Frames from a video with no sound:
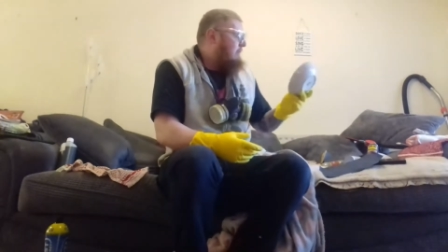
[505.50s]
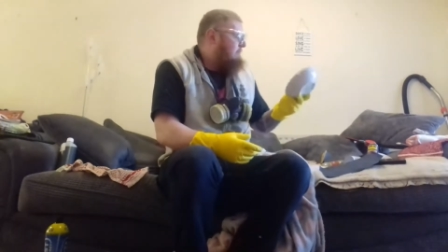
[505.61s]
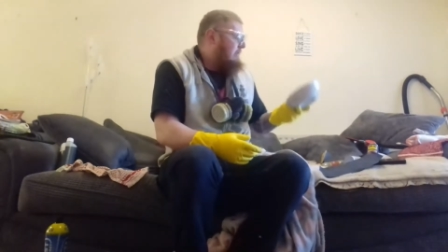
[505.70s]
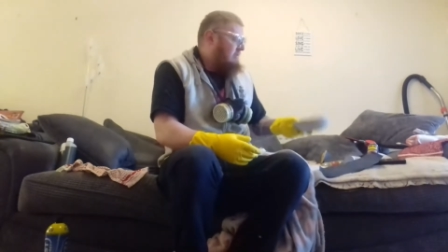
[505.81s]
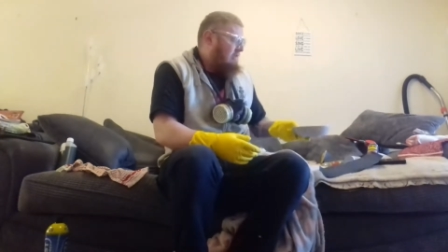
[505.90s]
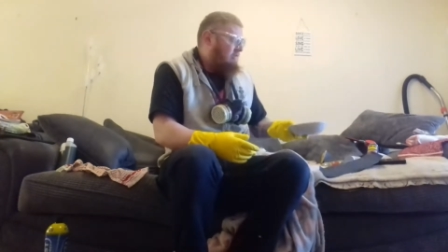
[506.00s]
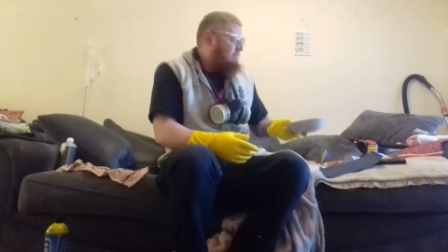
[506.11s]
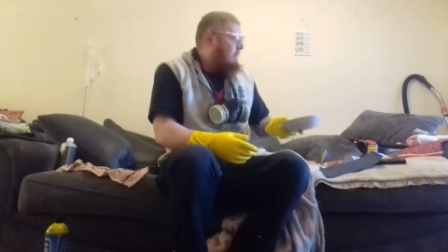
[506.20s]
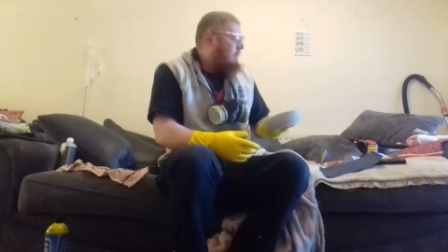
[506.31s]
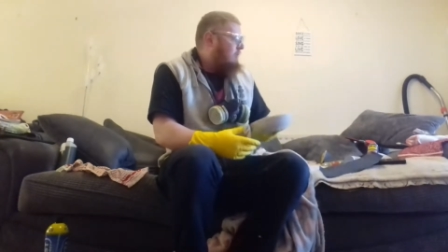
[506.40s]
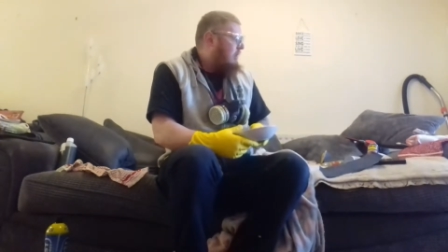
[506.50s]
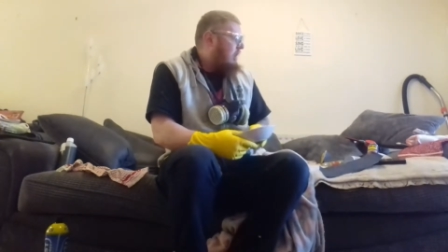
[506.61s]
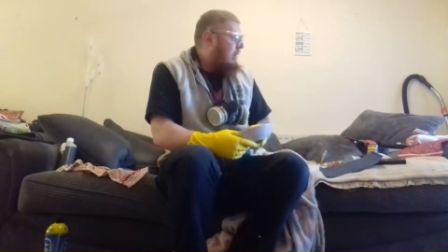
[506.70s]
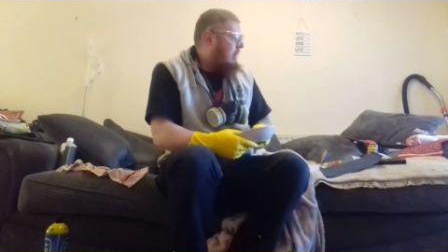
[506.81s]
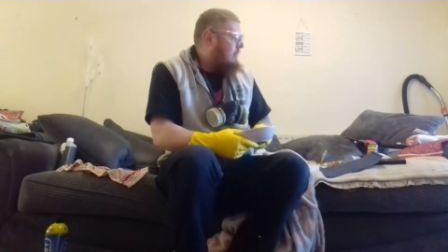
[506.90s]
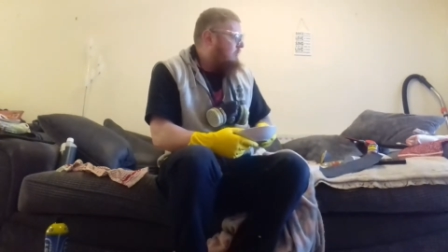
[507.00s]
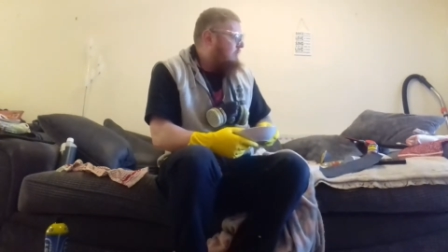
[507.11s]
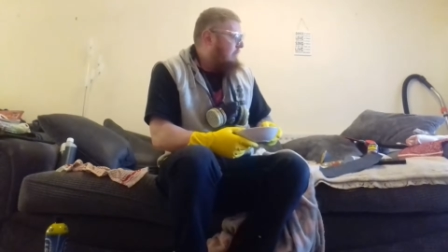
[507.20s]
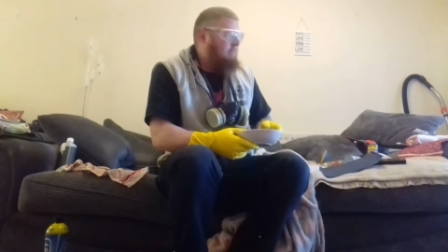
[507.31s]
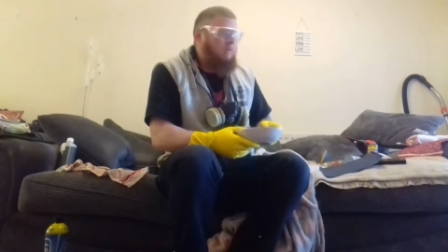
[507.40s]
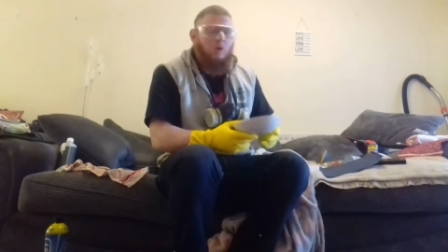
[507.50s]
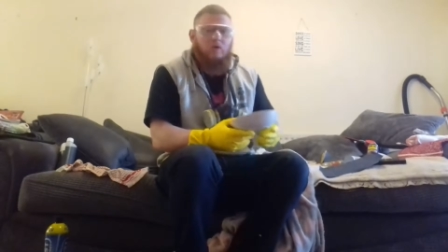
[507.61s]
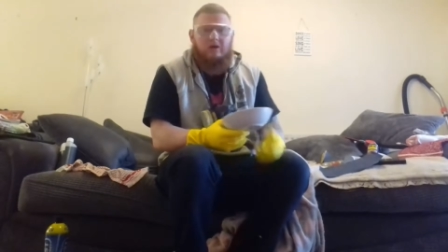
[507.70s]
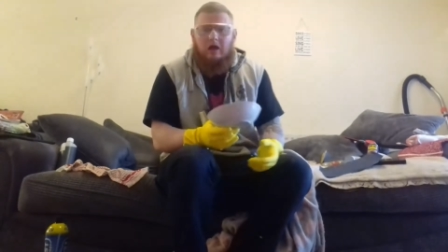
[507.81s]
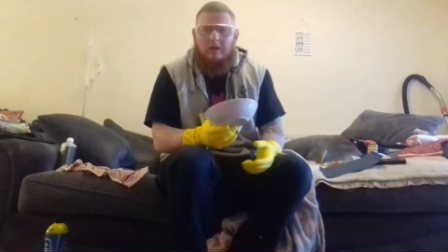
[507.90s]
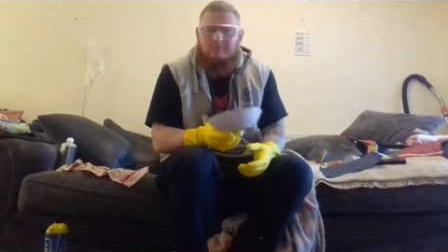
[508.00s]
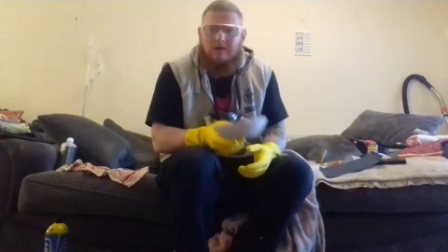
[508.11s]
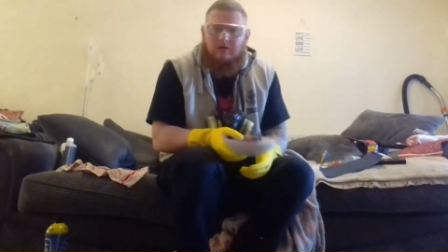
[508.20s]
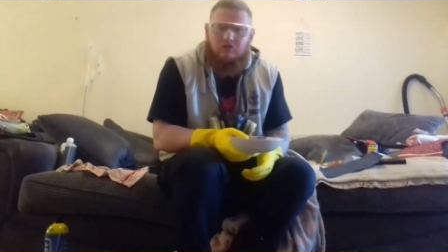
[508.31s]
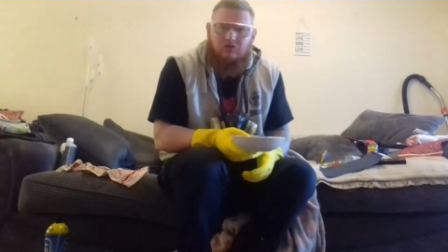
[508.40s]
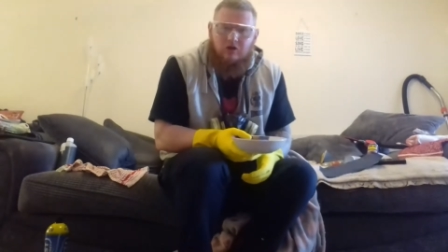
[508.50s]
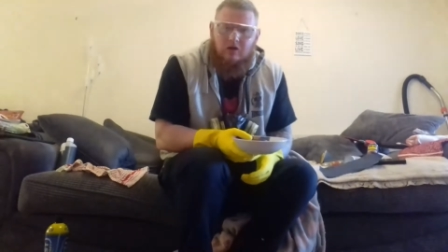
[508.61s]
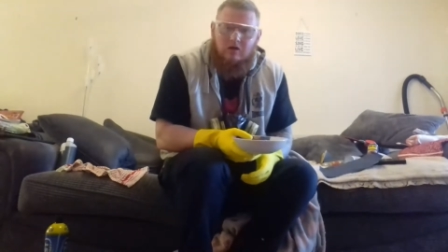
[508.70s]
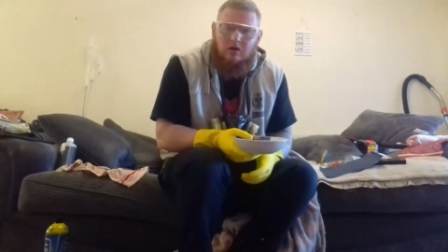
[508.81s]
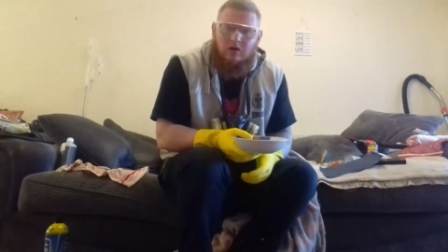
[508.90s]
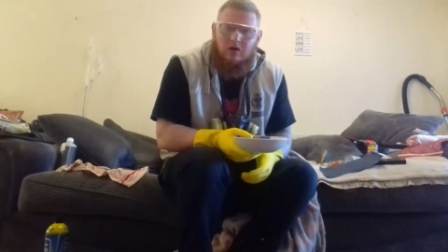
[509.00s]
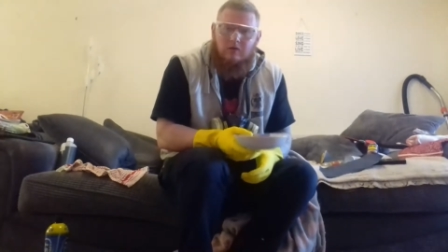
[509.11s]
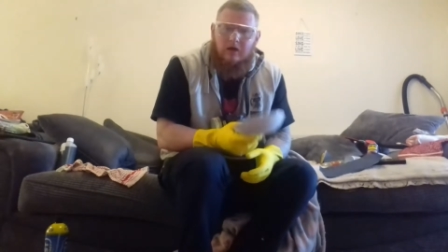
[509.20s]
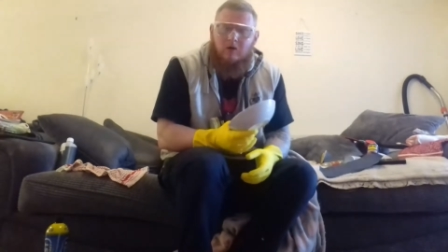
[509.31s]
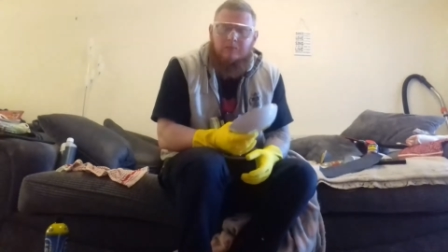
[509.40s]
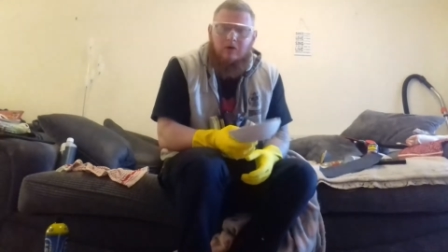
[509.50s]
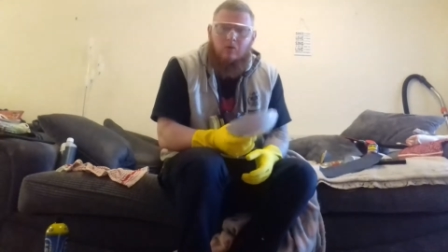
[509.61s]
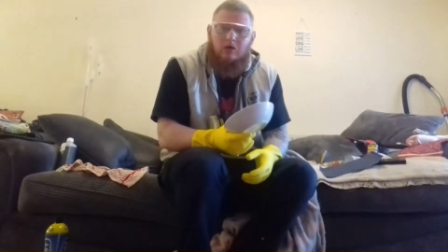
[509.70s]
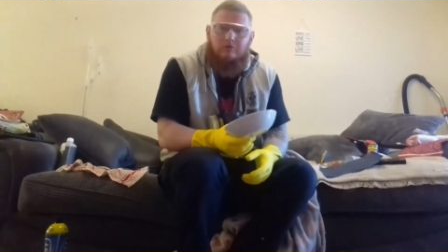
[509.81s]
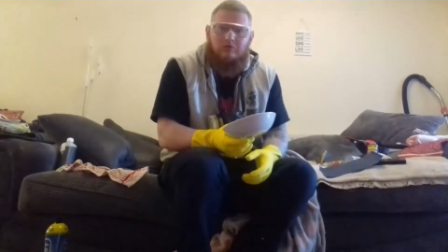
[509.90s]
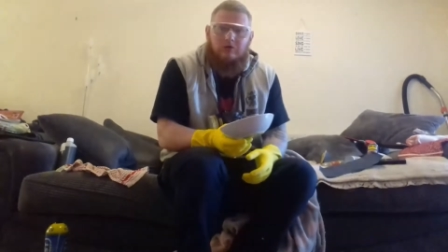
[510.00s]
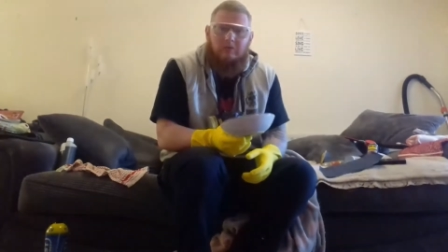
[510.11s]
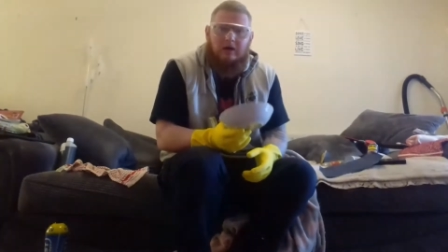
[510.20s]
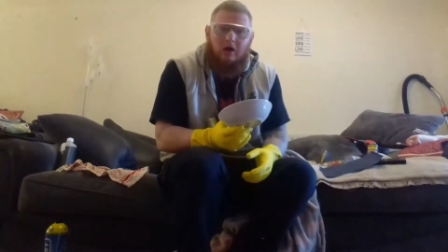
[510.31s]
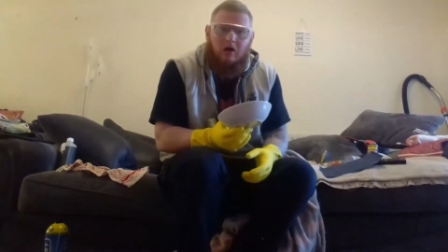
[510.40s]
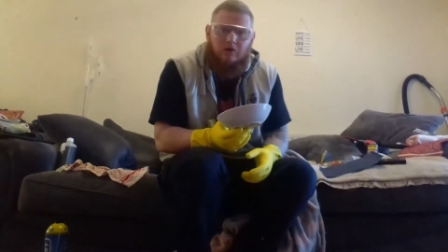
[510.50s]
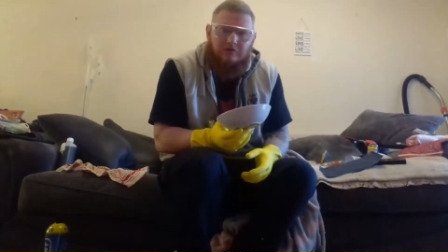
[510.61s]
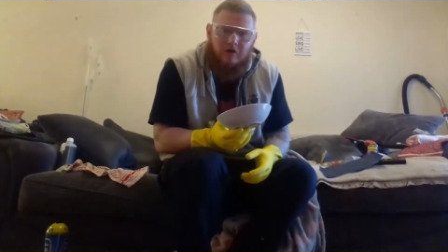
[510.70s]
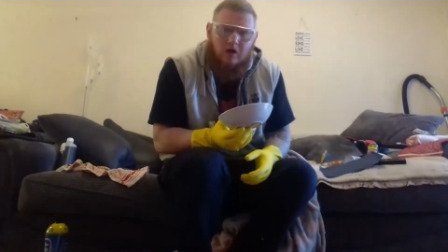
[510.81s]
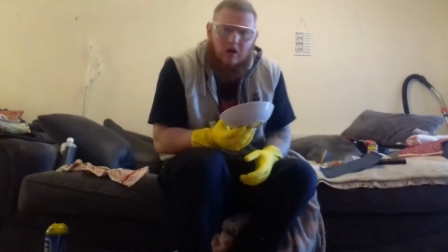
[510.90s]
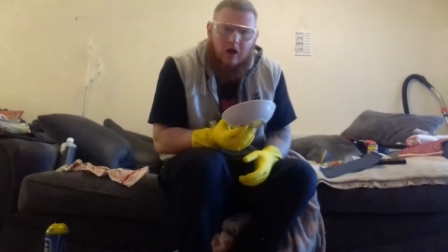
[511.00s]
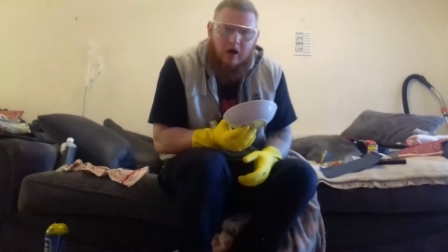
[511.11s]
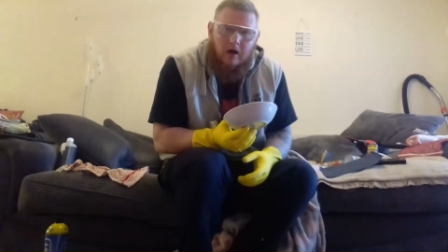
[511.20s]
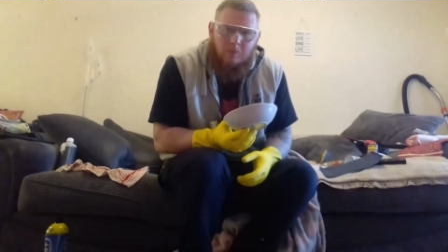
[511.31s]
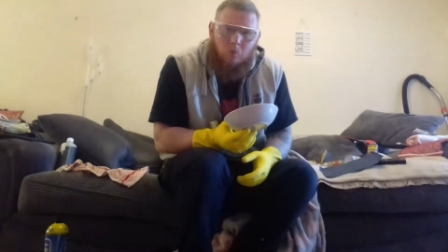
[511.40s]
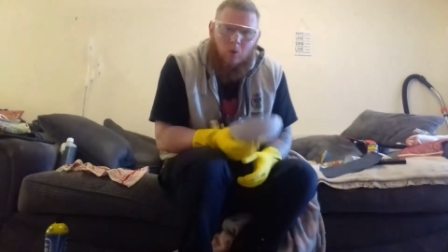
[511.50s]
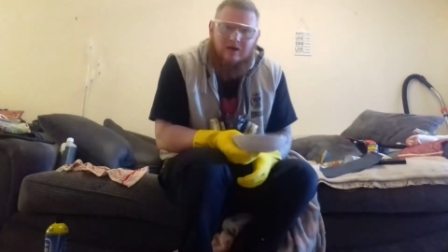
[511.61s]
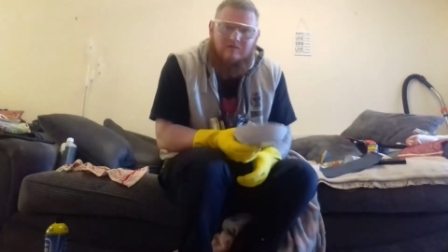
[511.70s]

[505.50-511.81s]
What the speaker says: In this bowl, I will be pouring a mixture that I'll be going over in a minute of white